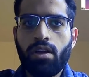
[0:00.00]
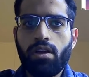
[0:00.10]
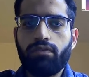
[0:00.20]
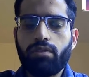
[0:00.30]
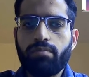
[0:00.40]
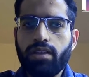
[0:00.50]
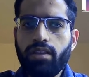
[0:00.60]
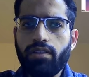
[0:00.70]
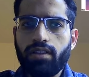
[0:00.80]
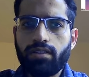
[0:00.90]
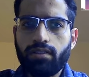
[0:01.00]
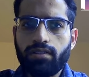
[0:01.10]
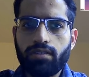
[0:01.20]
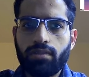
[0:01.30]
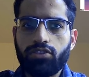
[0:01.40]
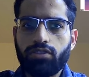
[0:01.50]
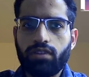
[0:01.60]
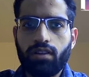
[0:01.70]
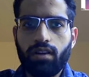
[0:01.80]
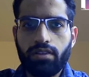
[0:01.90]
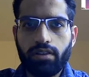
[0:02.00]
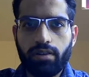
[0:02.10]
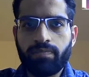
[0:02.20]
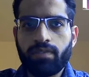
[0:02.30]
For many reasons mentioned earlier,